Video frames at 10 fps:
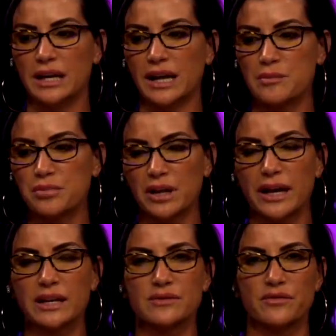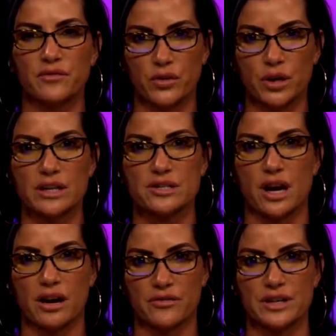And I played
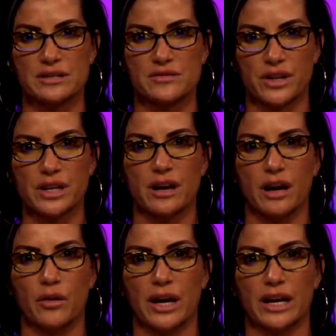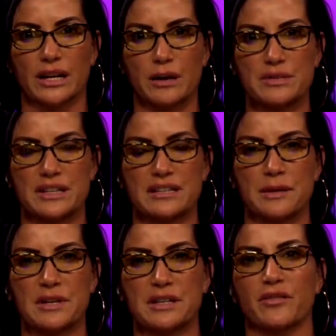footage of this video, and I was
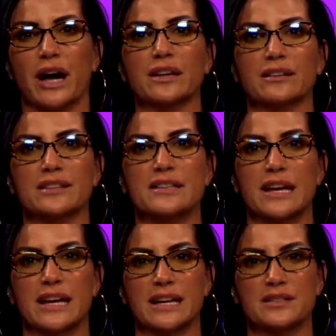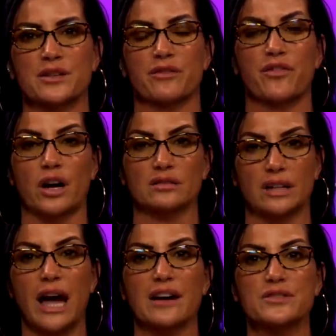condemning the violence, and the far
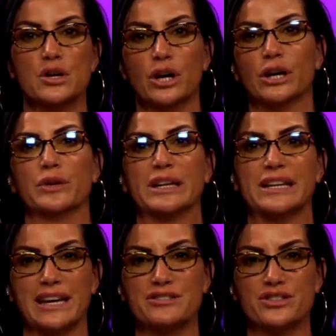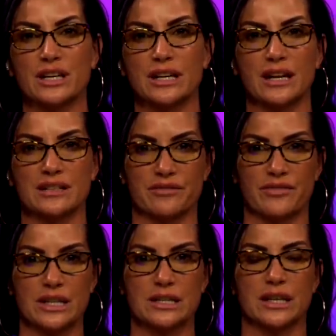left who engaged in it and
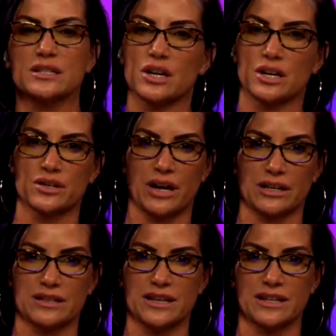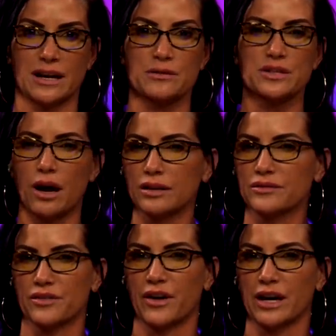defended it turned around and said that I was
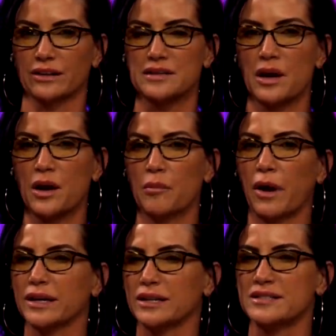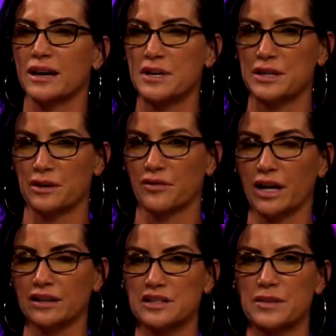calling for violence by condemning their
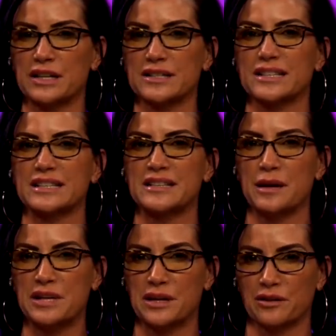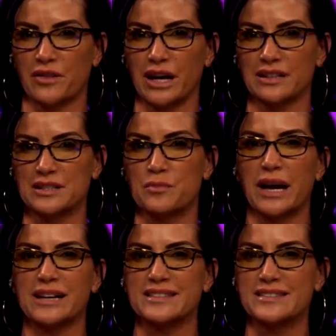violence, because condemning their violence
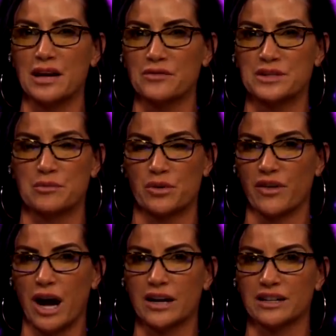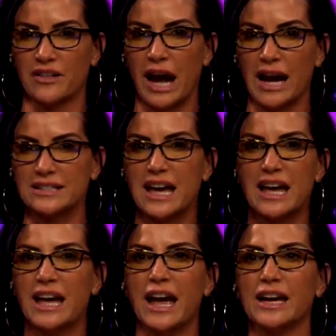by itself is a provocative act.
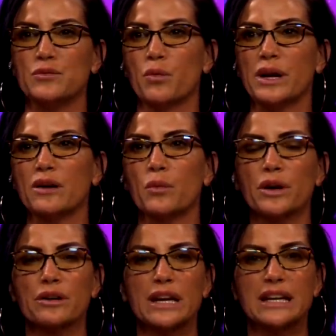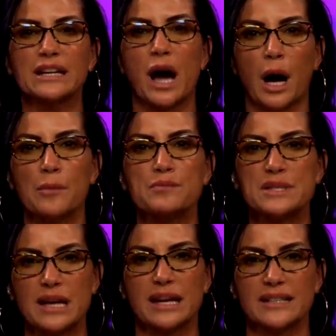And we're in an
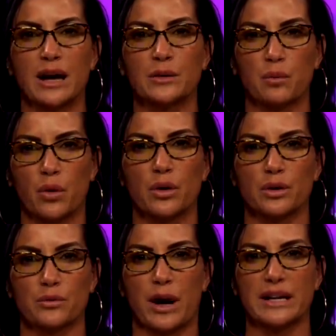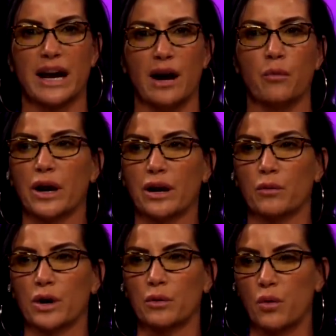upside down world right now
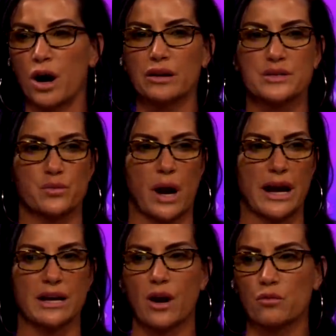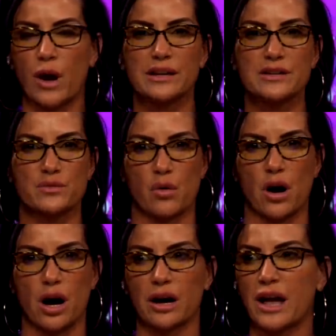where wrong is right, right is
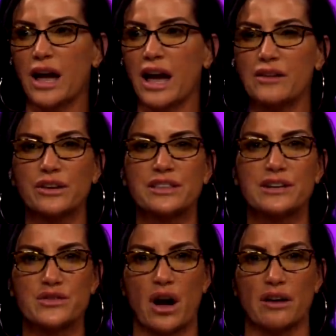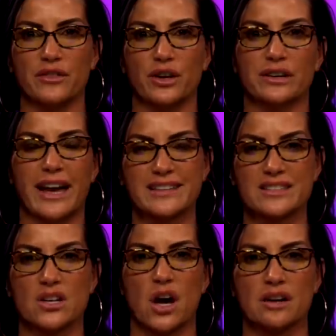wrong, everything is awful,
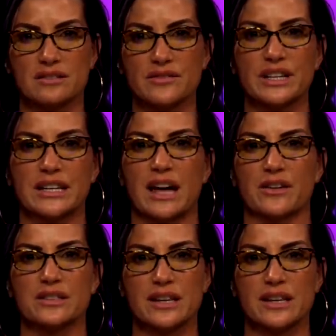cats and dogs living together.